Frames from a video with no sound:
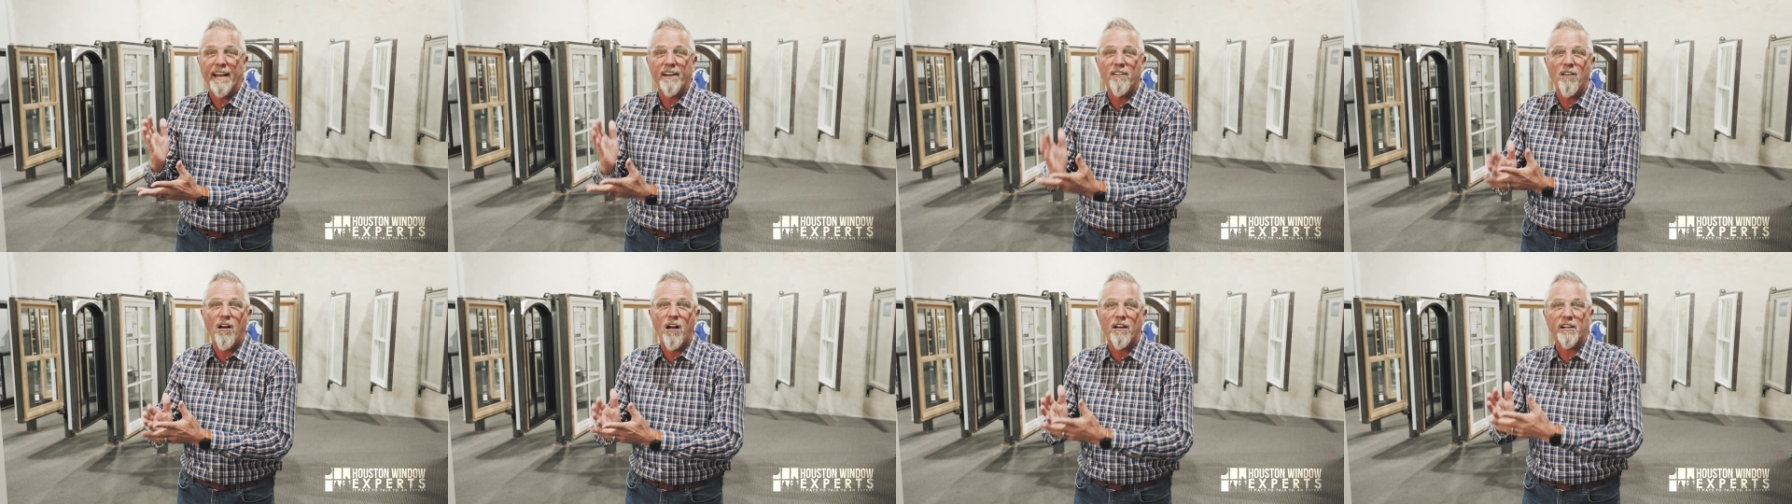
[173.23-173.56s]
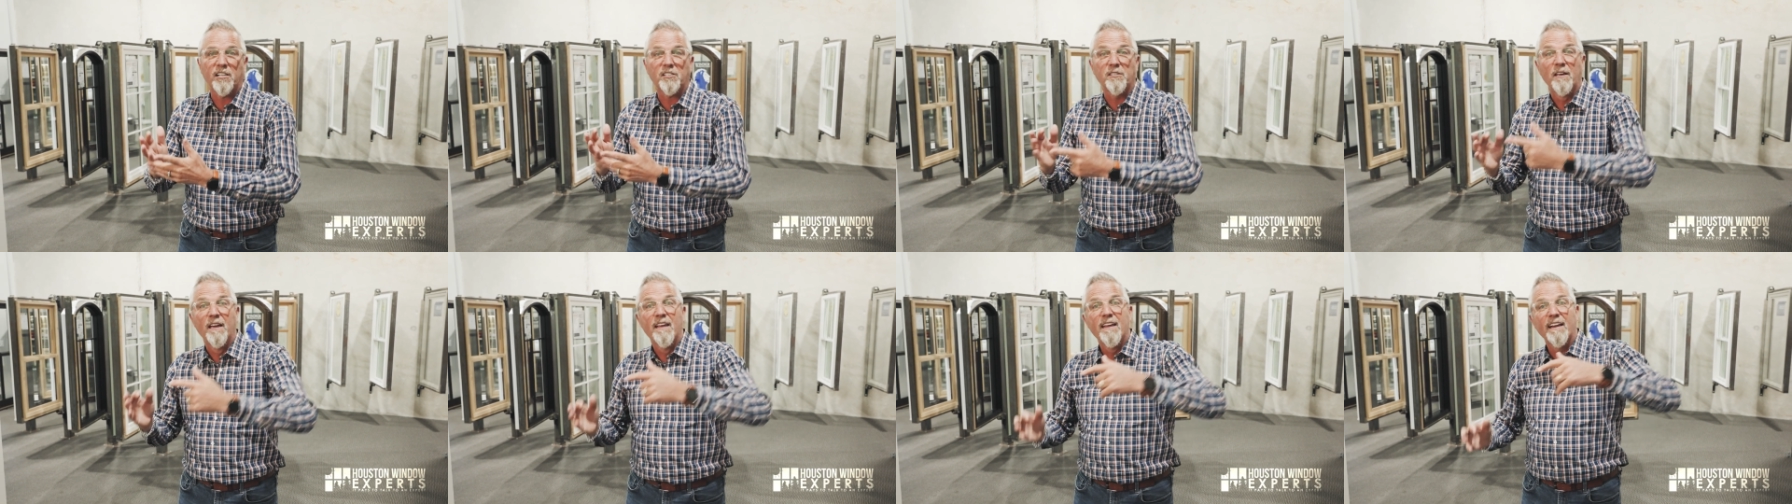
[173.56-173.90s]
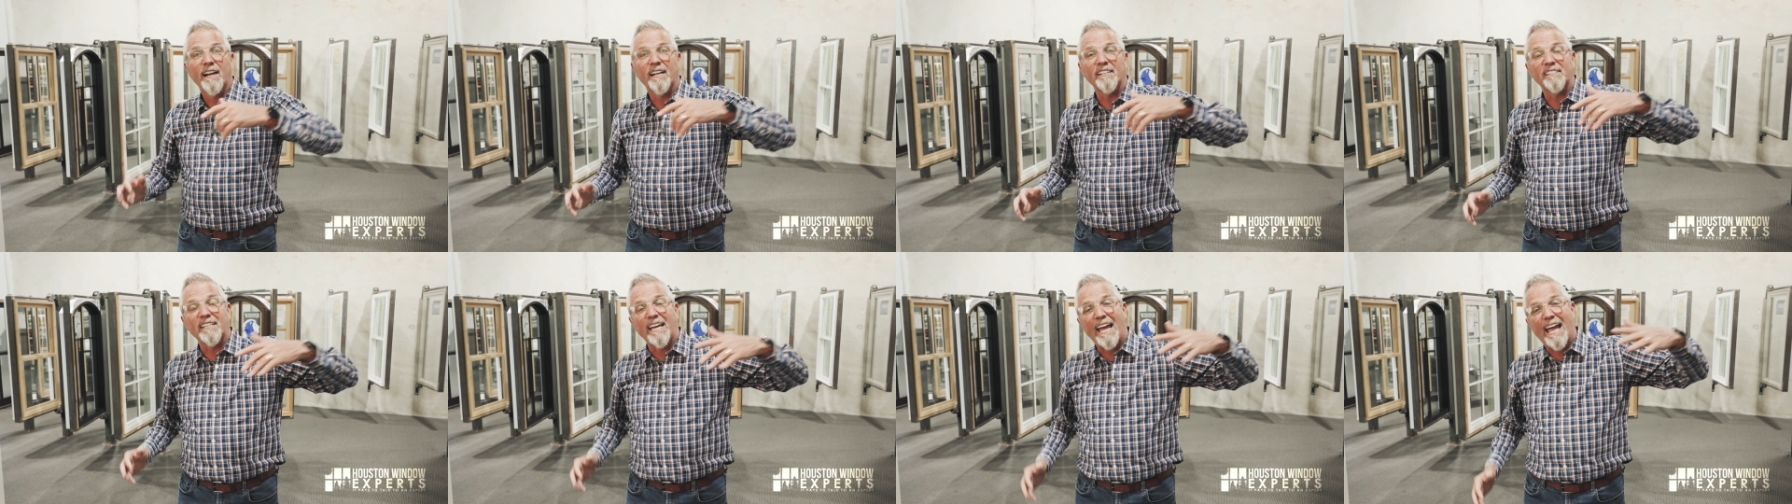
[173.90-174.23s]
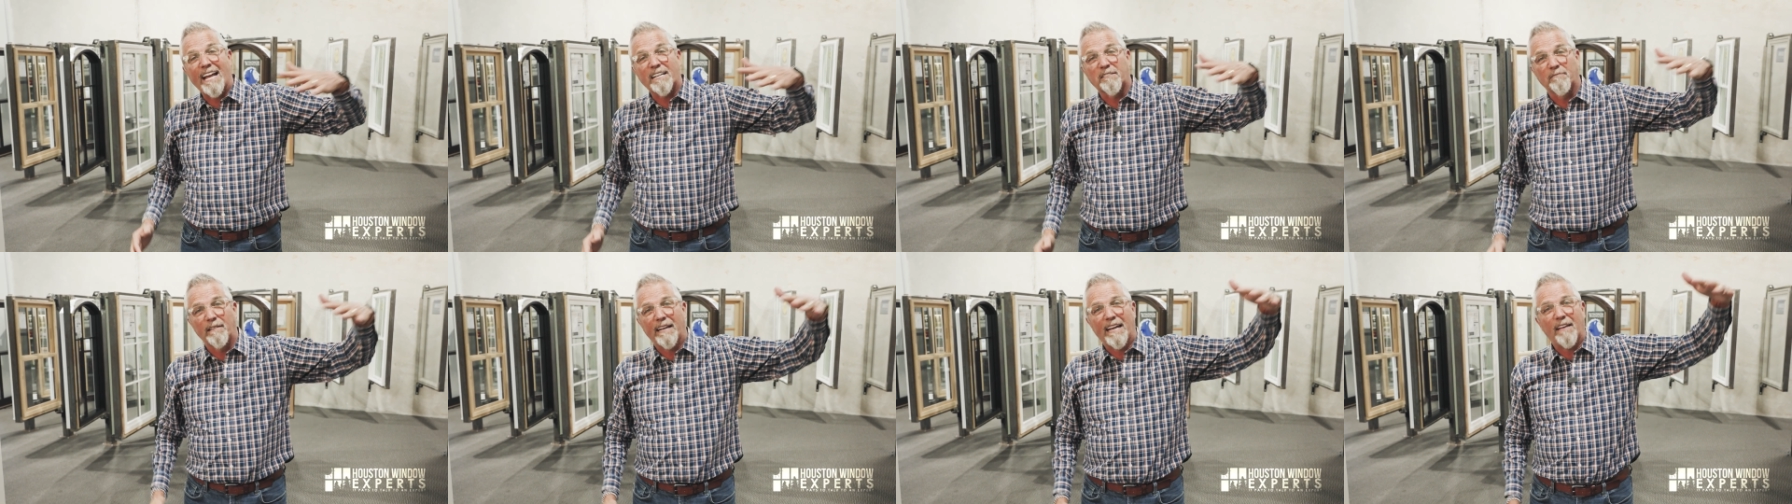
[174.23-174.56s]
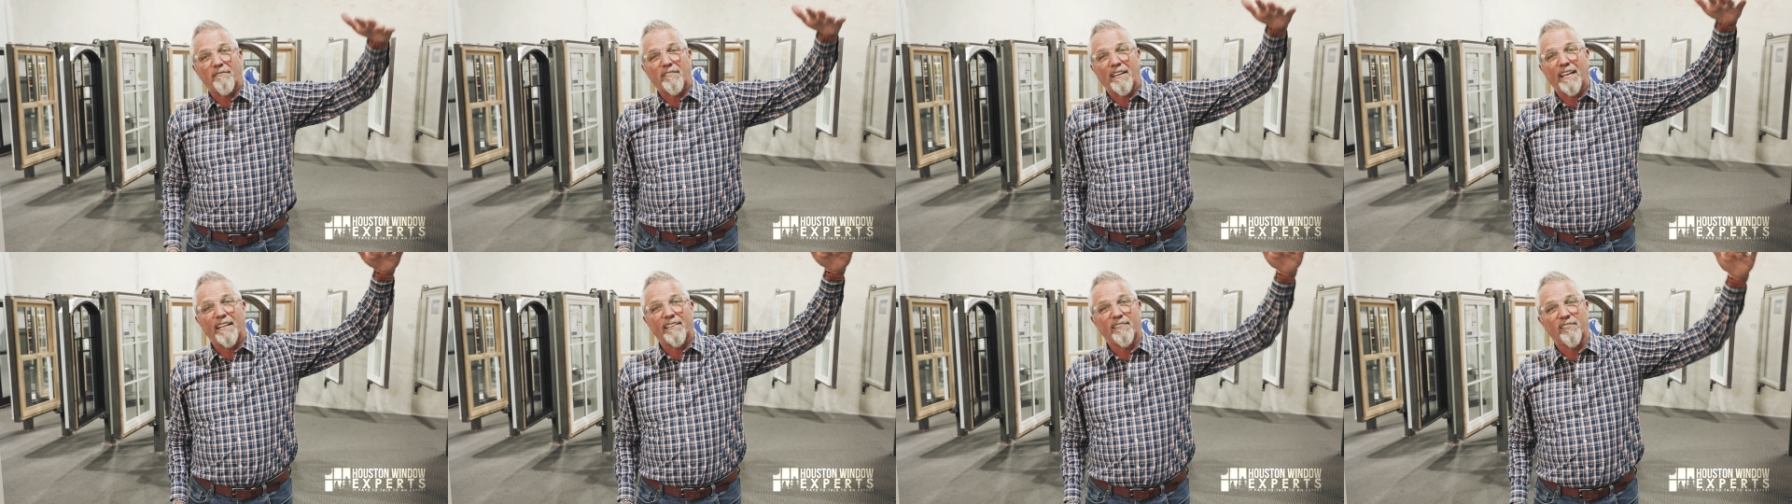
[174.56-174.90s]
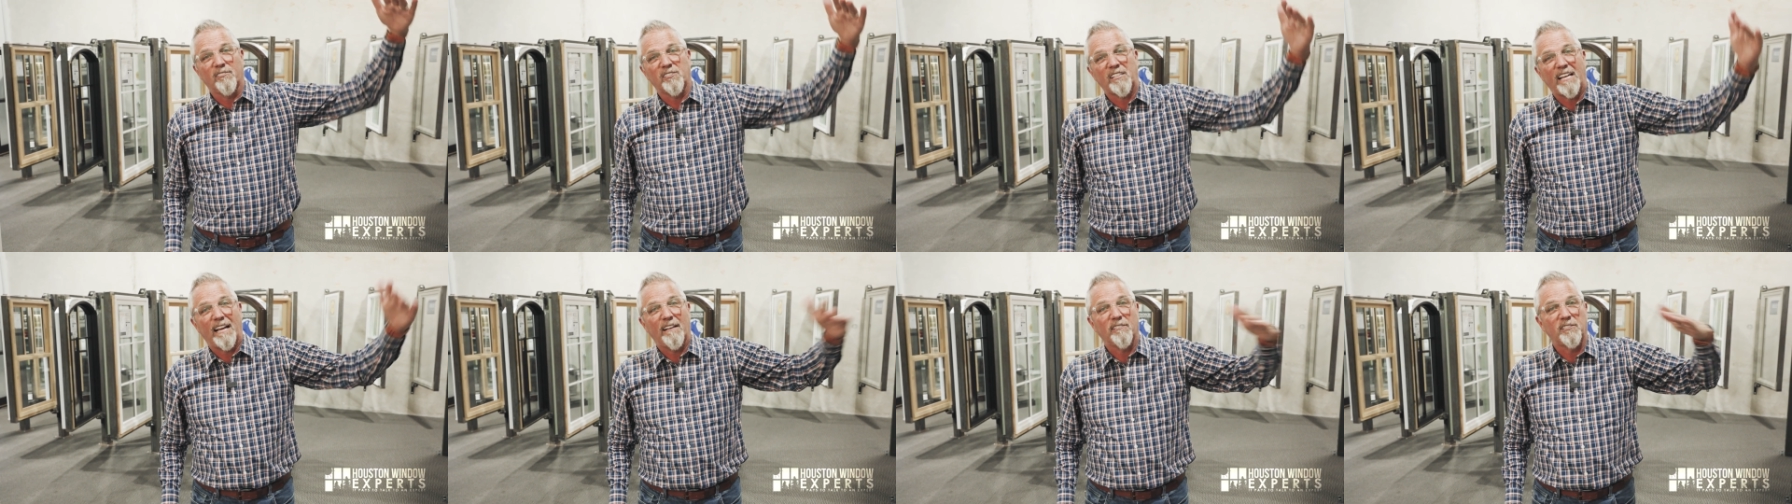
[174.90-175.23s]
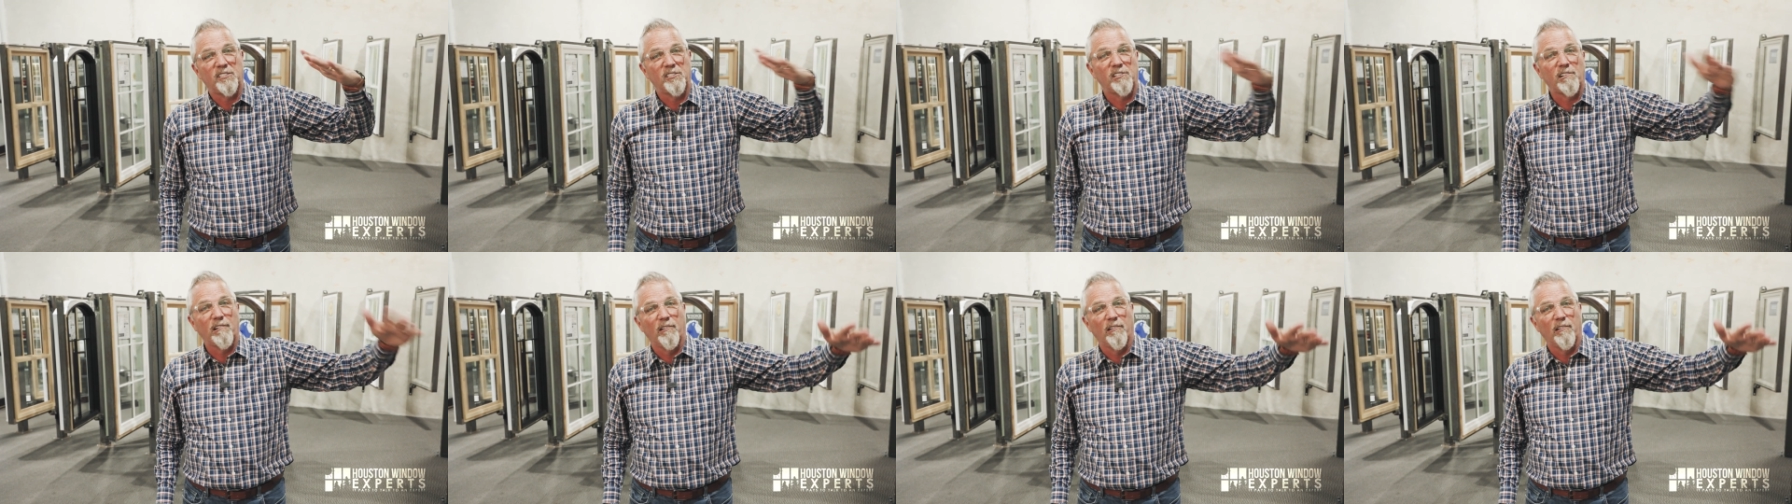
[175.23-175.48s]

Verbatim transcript: and August because they actually have to get those houses